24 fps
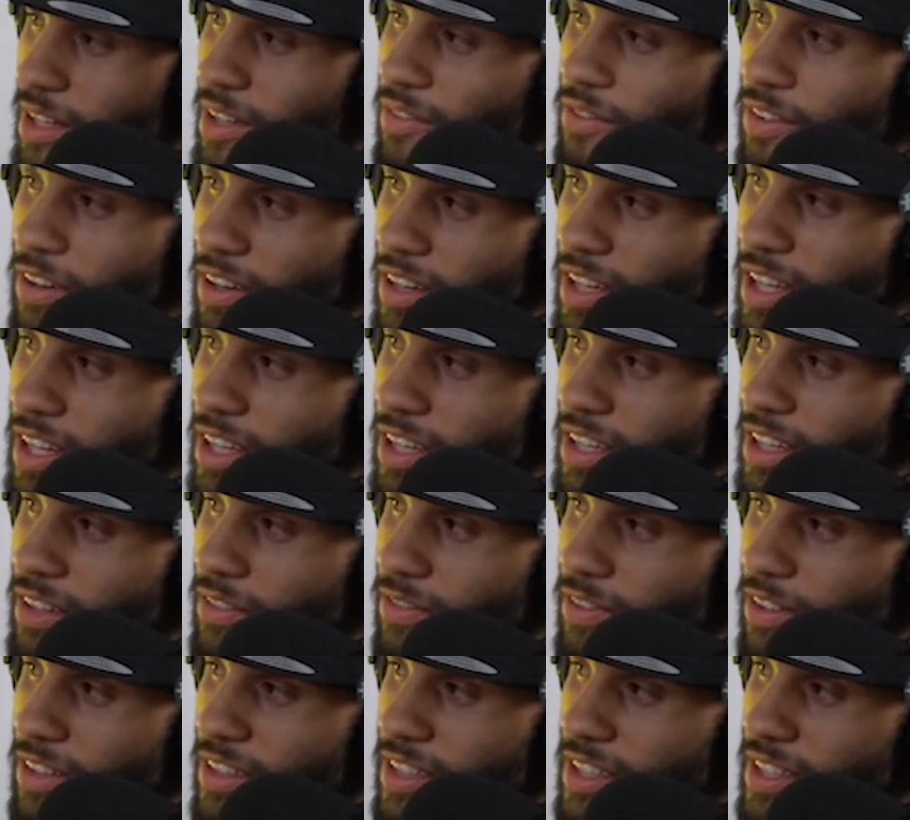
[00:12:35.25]
he fought Eddie
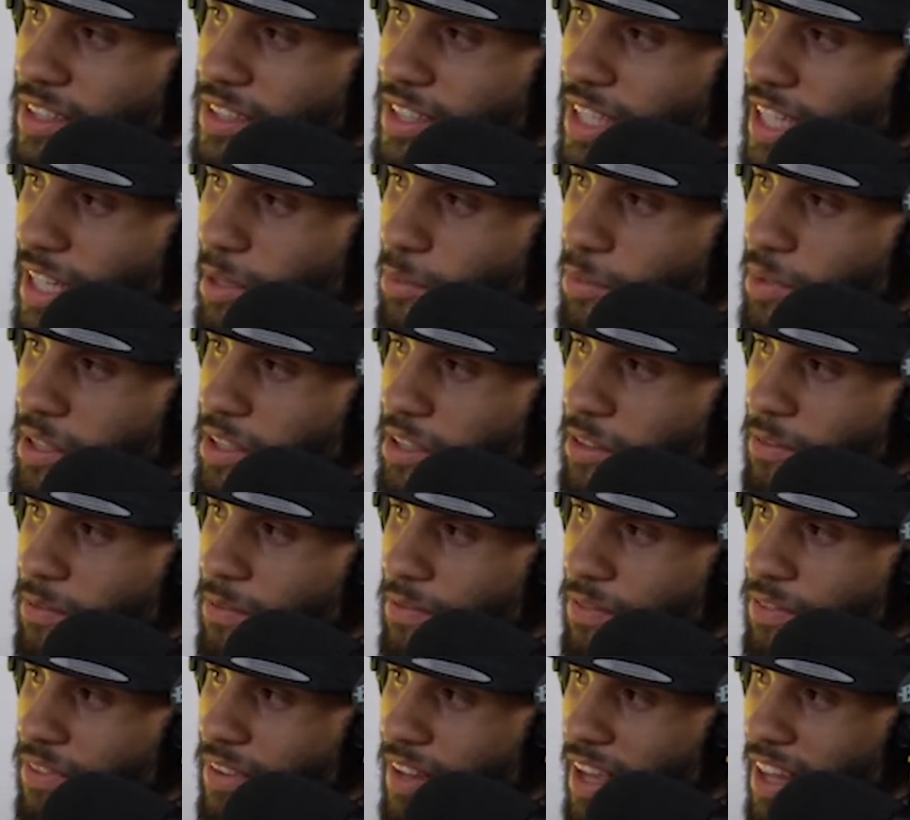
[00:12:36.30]
for the second belt,
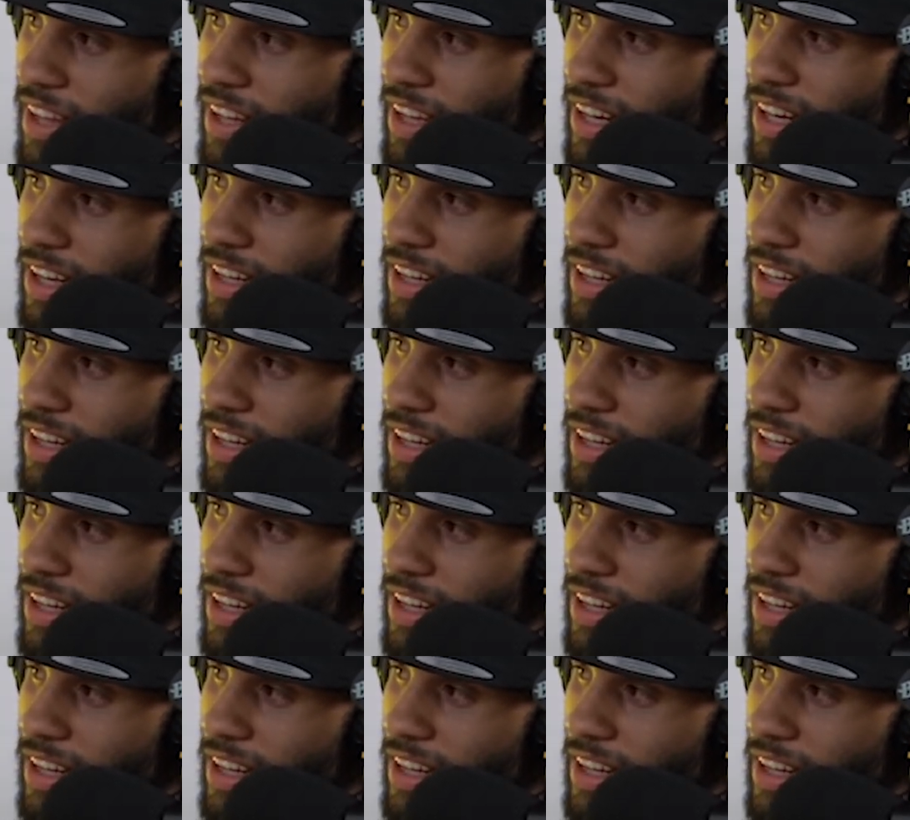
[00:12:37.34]
I think